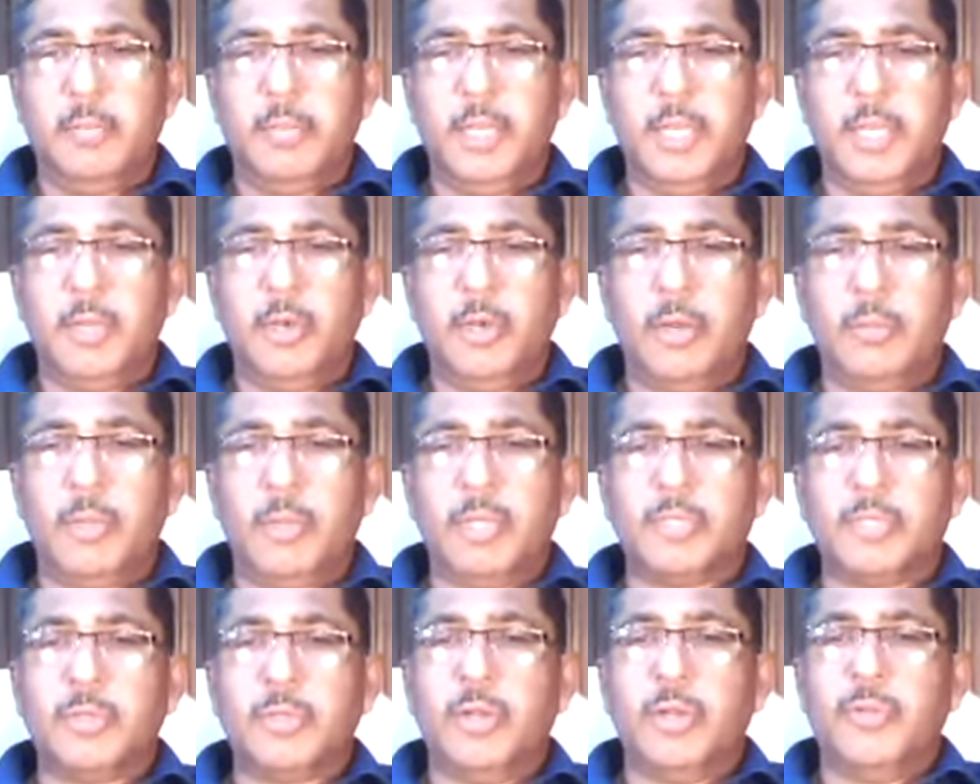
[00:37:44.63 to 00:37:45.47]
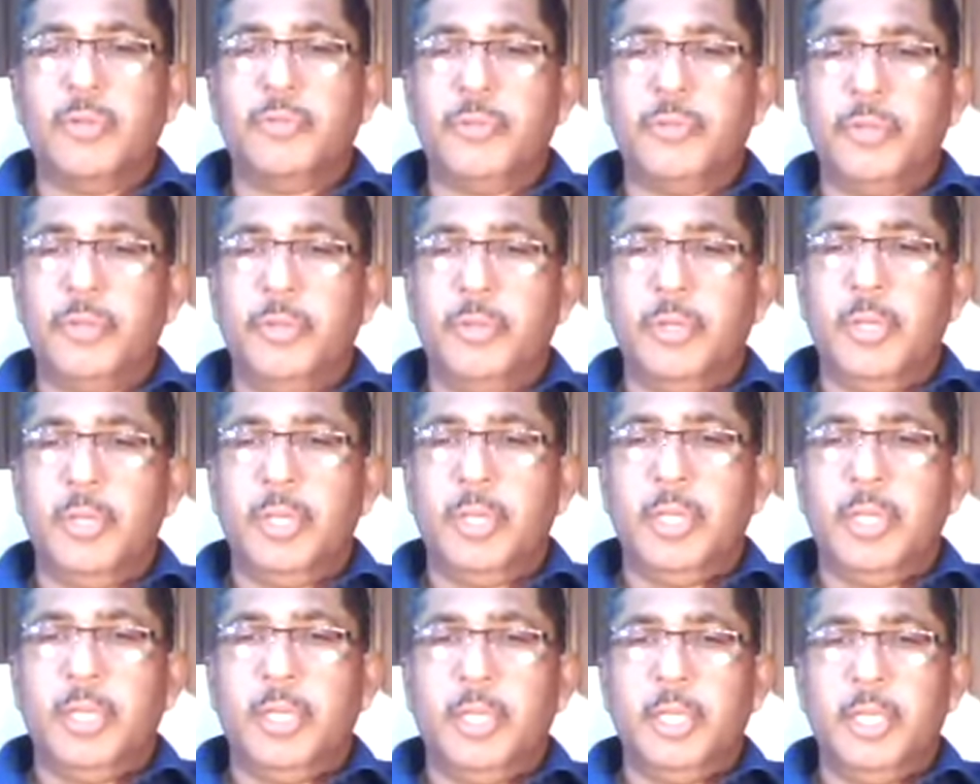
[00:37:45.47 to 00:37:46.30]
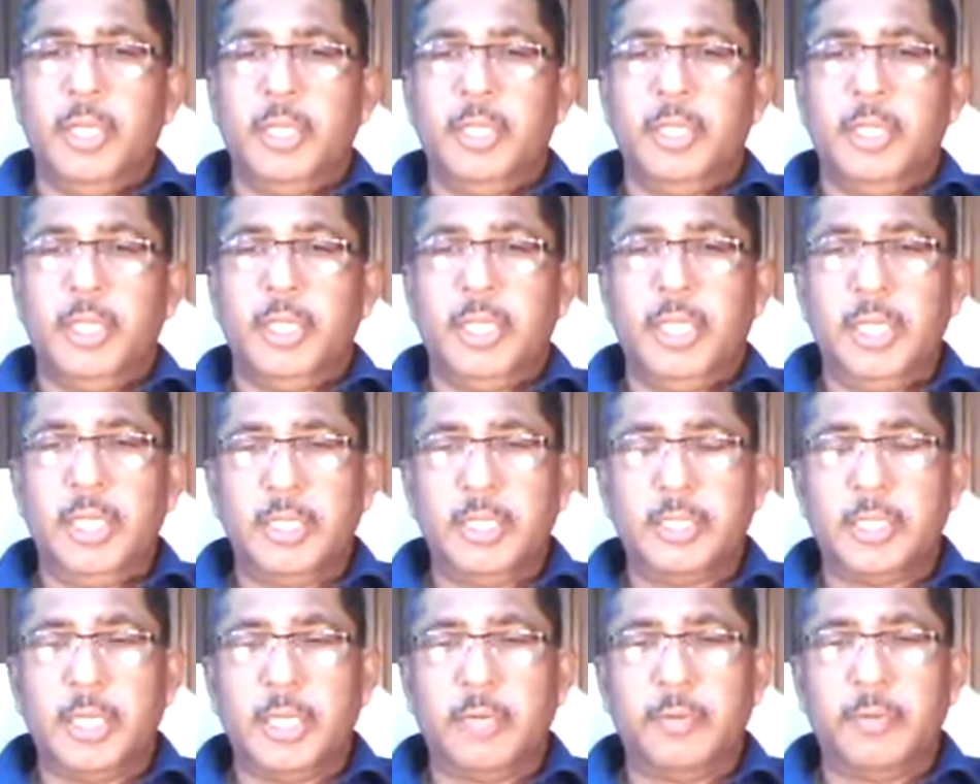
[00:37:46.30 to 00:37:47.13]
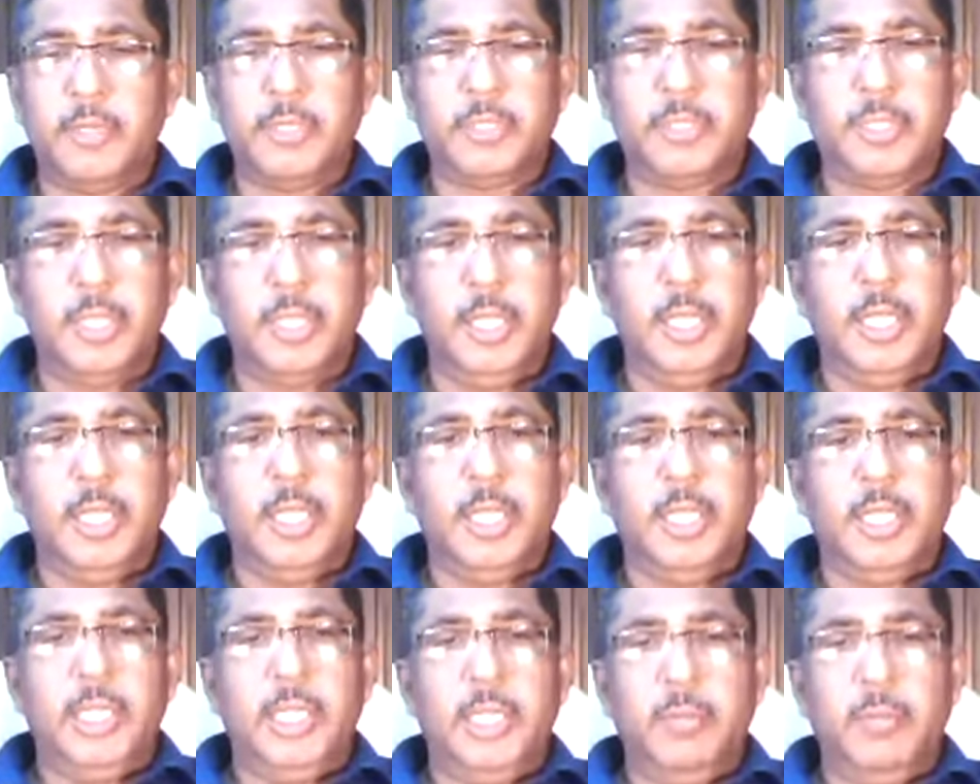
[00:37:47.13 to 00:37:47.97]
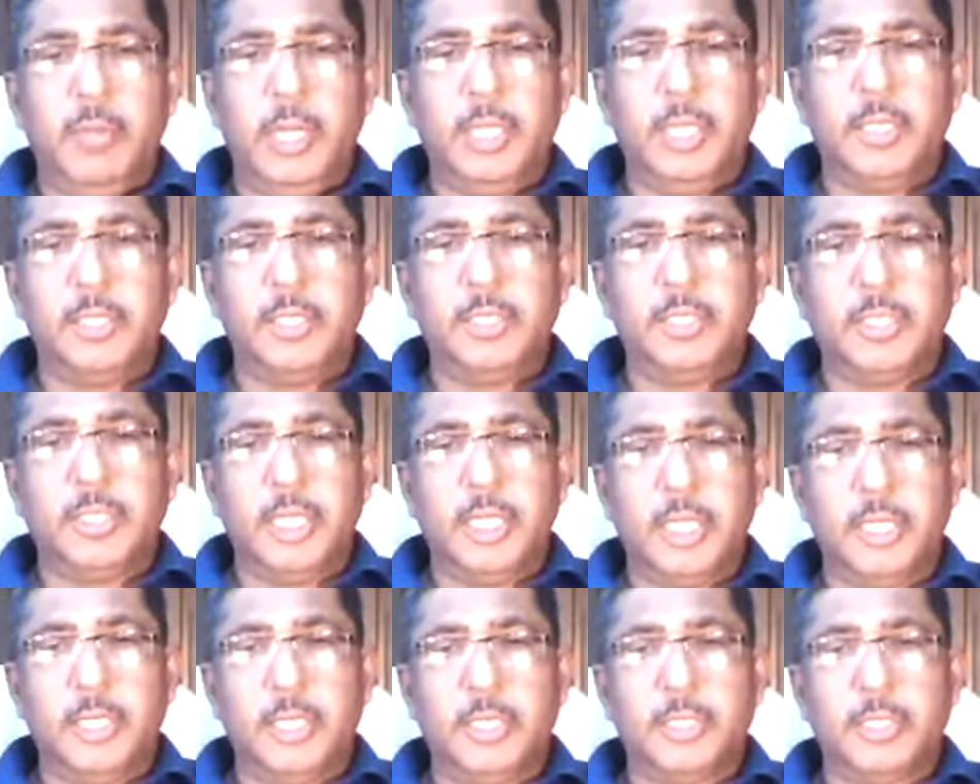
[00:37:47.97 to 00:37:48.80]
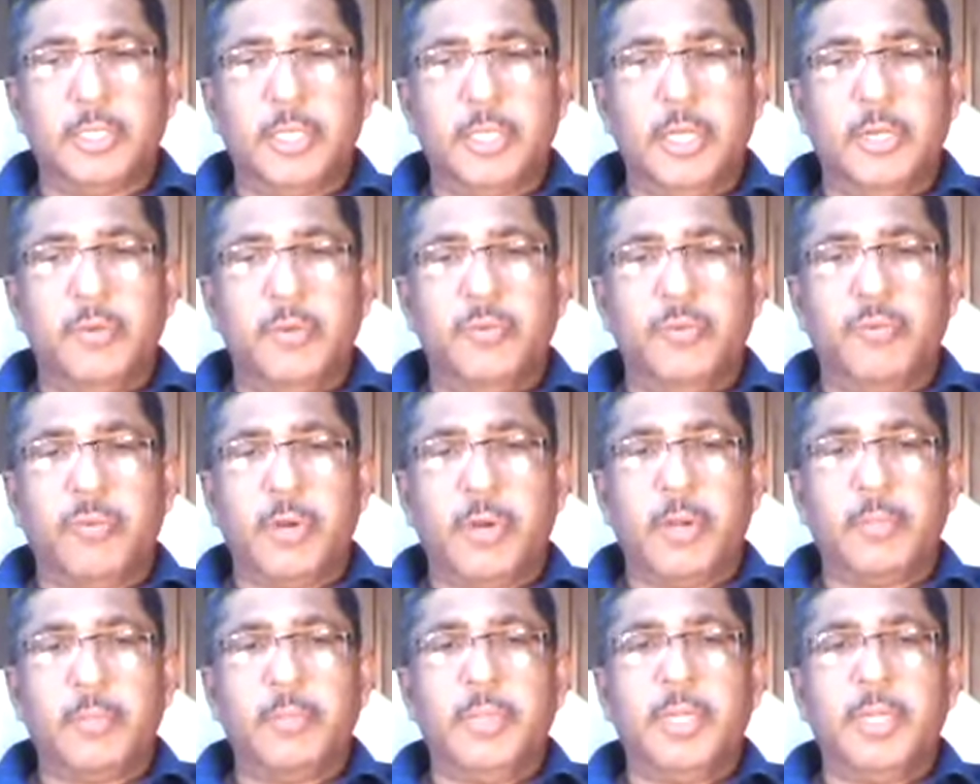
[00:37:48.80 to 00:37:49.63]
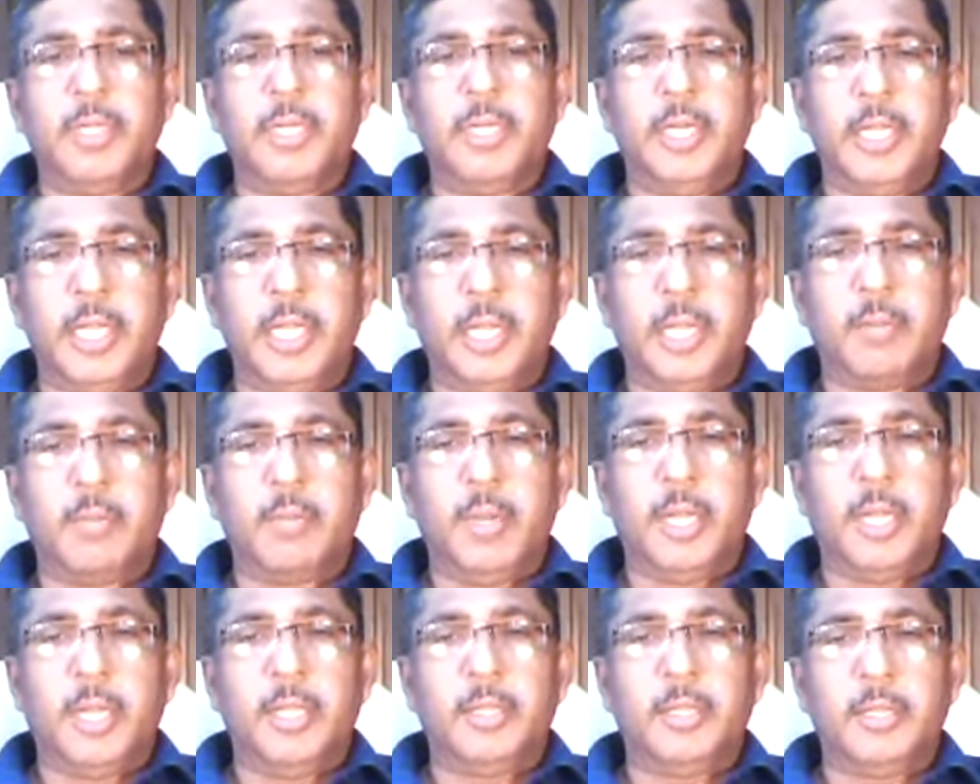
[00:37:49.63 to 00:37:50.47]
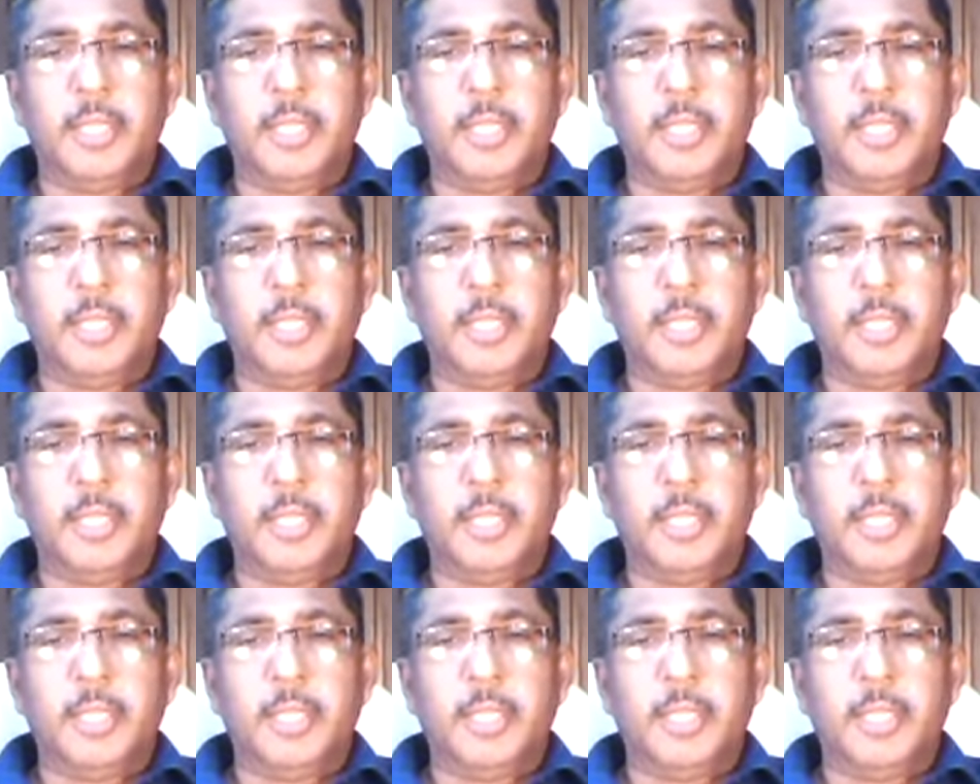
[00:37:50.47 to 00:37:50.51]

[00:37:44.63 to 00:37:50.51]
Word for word: May God bless all of you. In His service, Evangelist Titus from Riyadh.